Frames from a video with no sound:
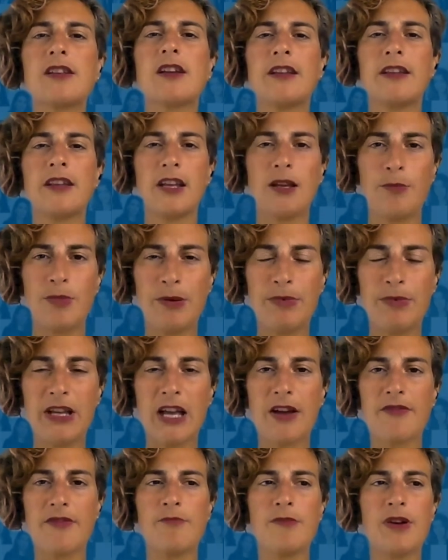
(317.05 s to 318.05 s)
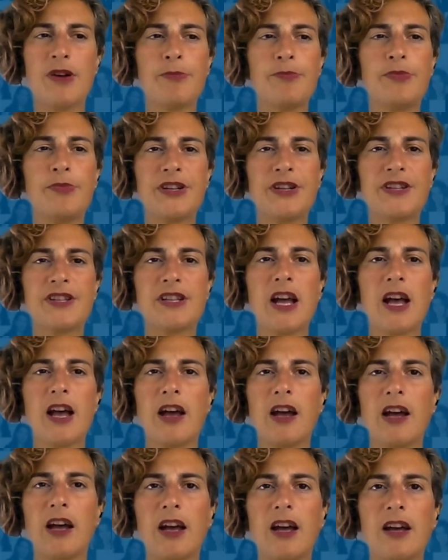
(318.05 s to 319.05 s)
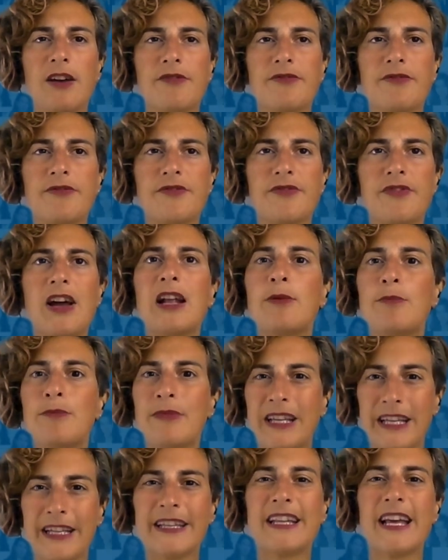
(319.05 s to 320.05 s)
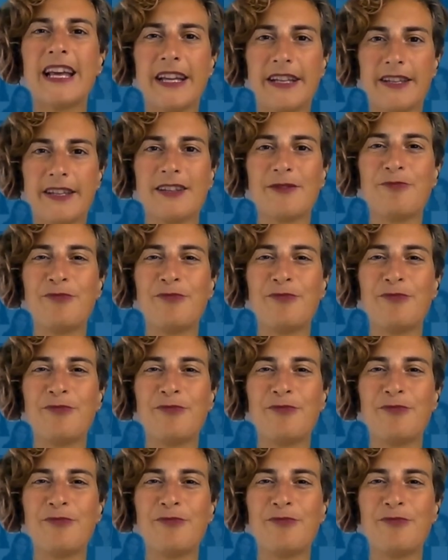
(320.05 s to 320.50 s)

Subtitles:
and the ebbf members have helped me in that,